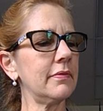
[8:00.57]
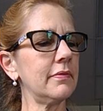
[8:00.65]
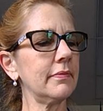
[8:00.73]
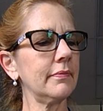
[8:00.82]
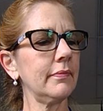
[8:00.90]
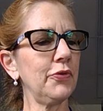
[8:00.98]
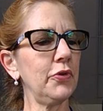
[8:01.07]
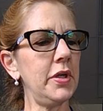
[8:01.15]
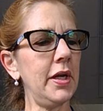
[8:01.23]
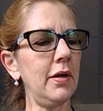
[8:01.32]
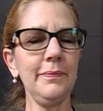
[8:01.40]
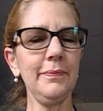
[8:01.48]
For
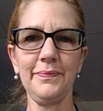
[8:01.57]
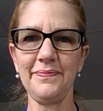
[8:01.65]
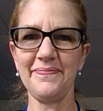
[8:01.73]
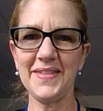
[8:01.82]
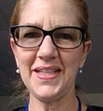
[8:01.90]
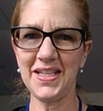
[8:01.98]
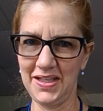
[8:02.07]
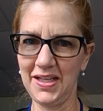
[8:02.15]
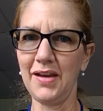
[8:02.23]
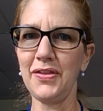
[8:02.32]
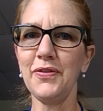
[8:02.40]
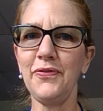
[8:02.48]
now, they can
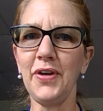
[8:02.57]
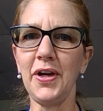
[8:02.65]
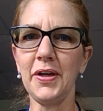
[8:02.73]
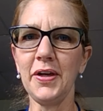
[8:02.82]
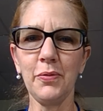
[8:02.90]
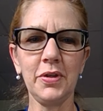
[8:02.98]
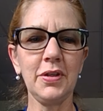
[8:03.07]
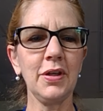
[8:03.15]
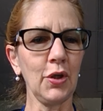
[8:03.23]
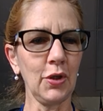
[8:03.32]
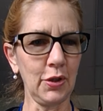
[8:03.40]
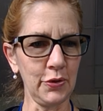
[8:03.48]
gather firewood
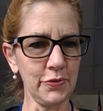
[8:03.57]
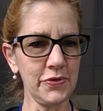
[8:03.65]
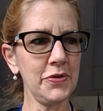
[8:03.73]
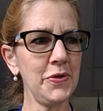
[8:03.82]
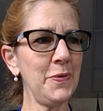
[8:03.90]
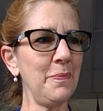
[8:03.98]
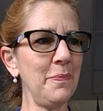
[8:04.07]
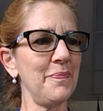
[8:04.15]
close to home.